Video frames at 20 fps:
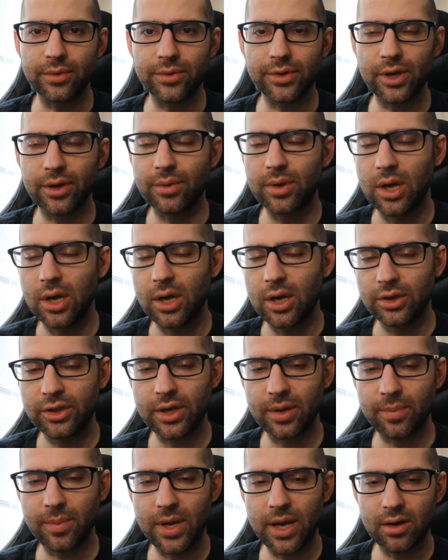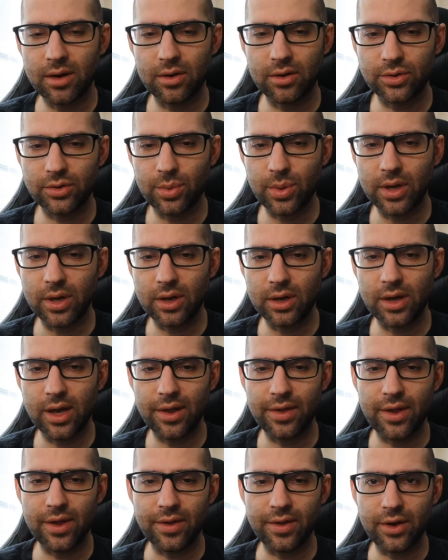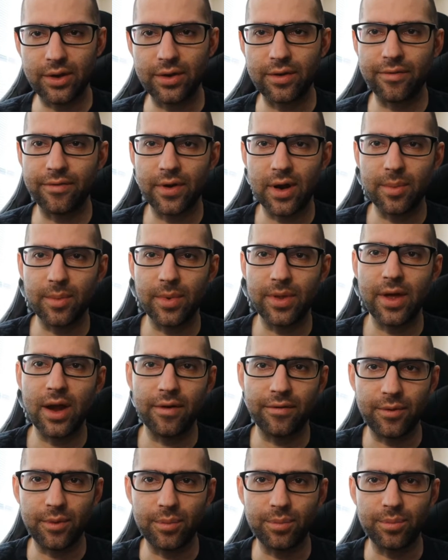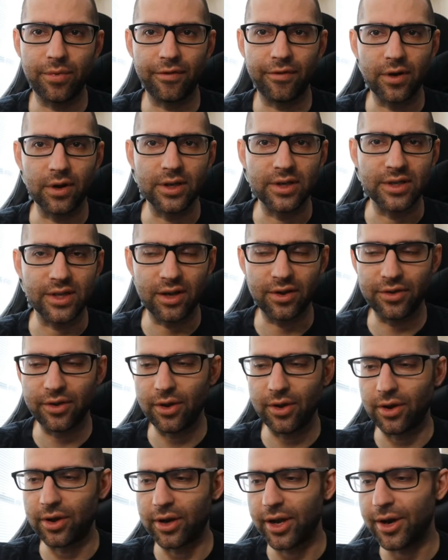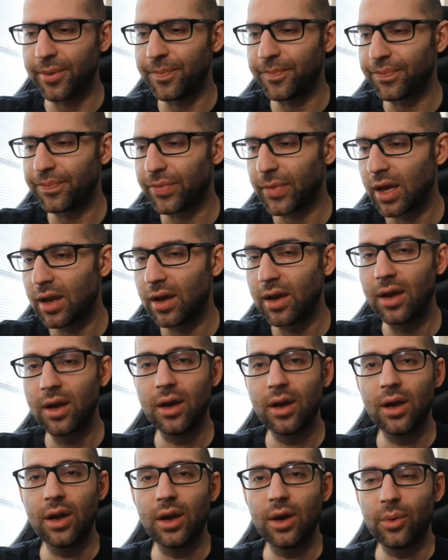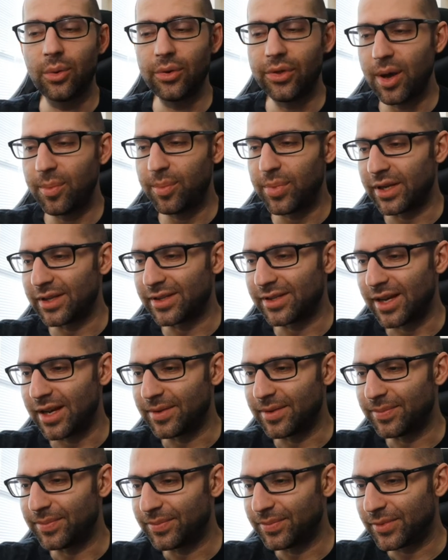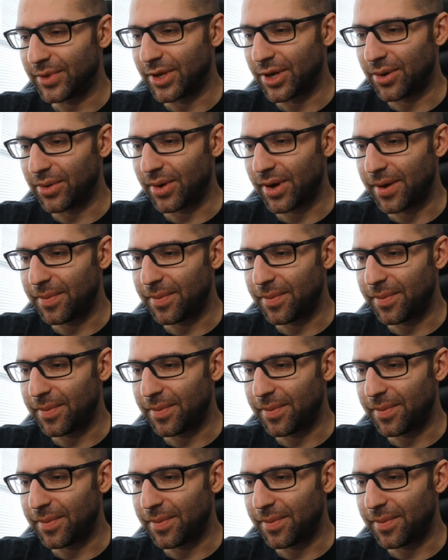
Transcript: So check me out on Twitter, and then you can find me there if you prefer listening on the audio. With that being said, okay,